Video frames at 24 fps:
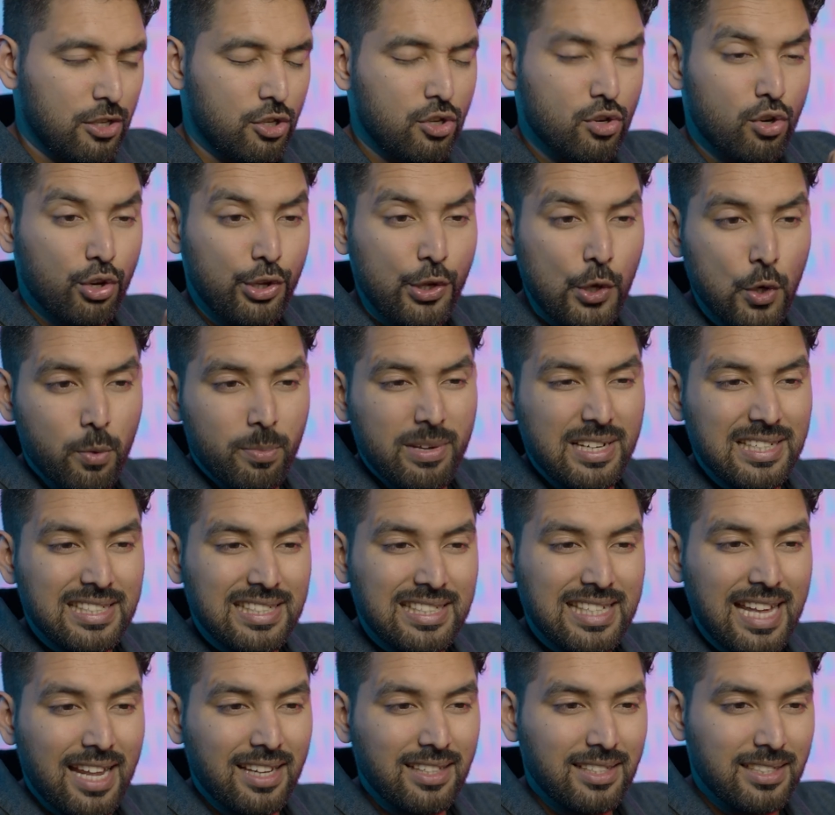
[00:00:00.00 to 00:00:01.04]
Your human
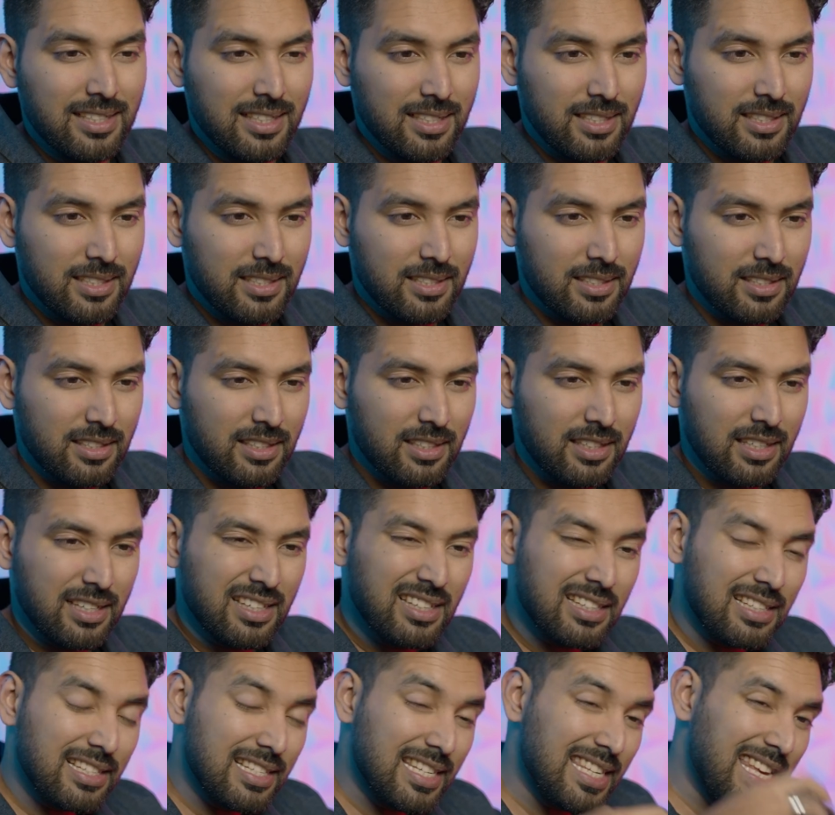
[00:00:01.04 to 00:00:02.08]
senses
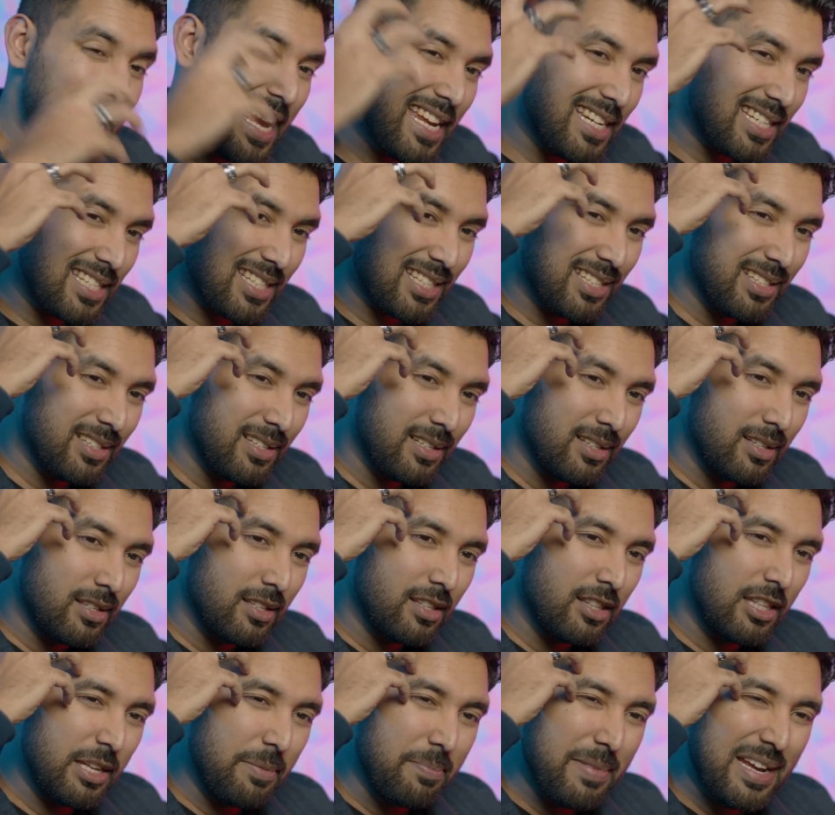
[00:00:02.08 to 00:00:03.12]
create
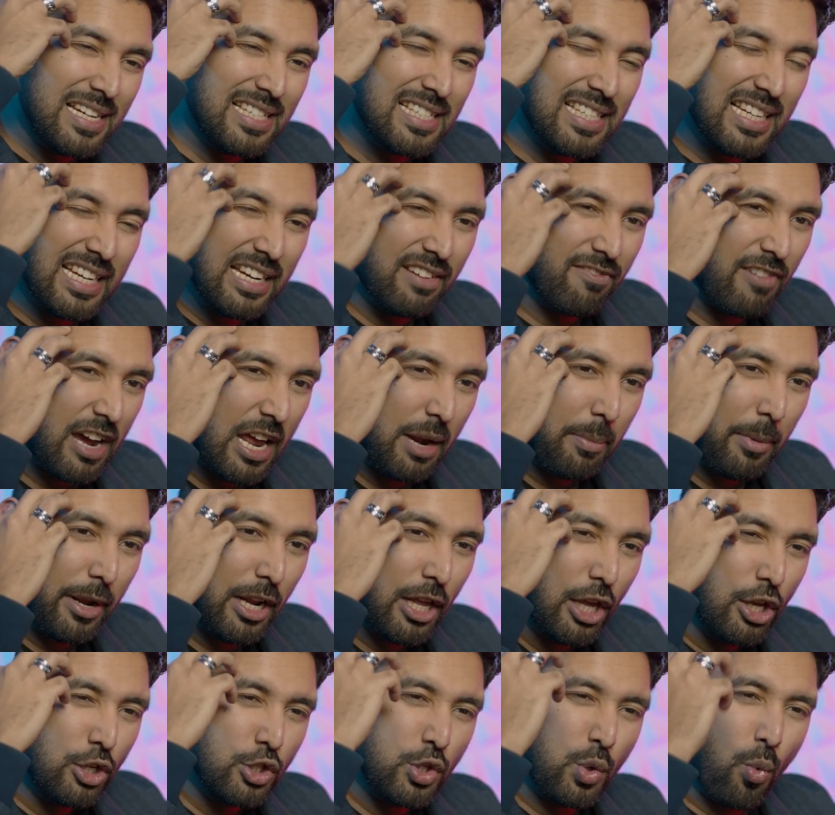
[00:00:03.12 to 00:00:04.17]
the mental
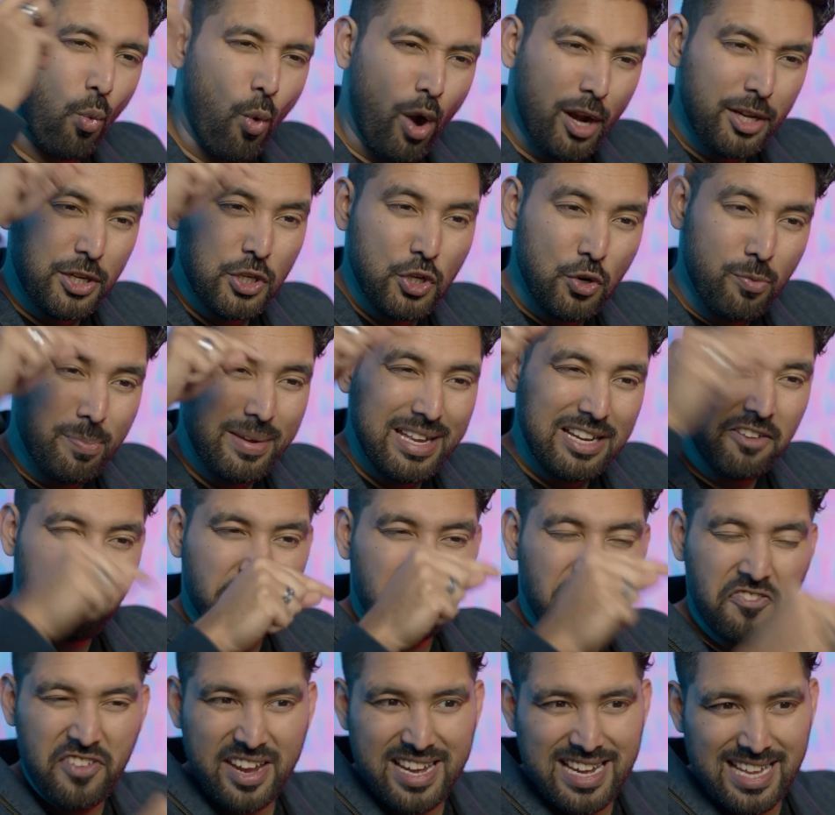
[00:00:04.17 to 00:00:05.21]
environment. So what you've been
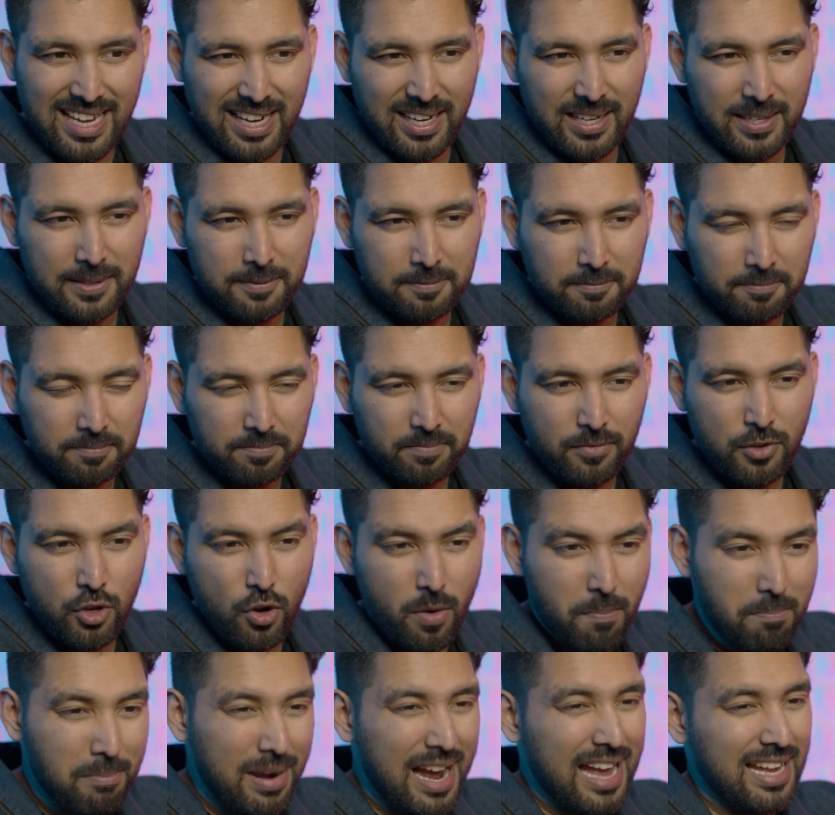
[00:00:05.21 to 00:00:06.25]
feeding
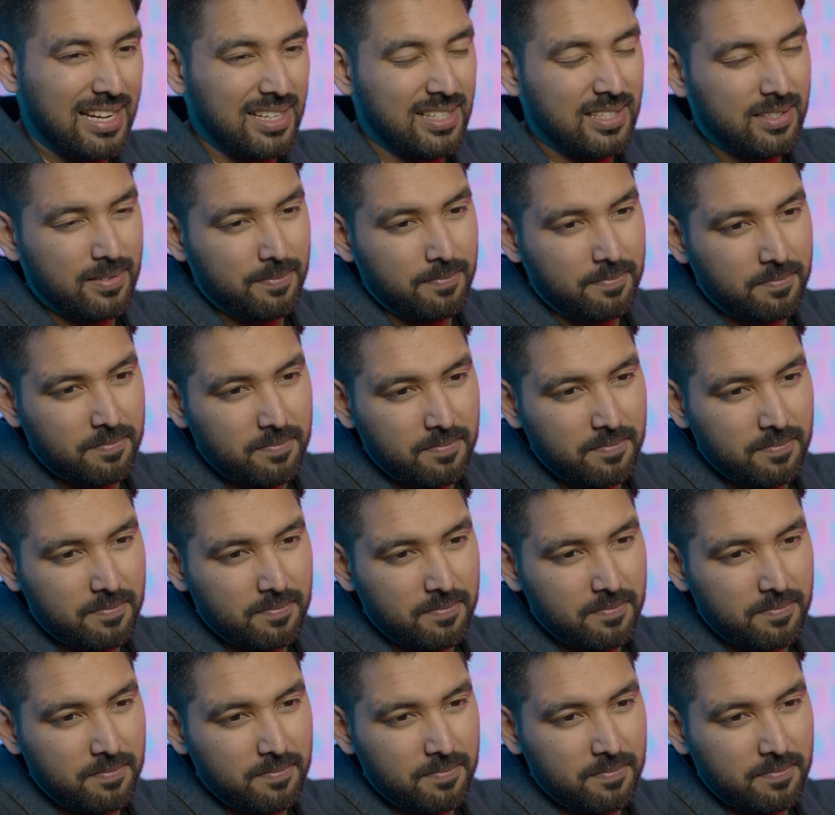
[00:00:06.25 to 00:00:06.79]
your mind,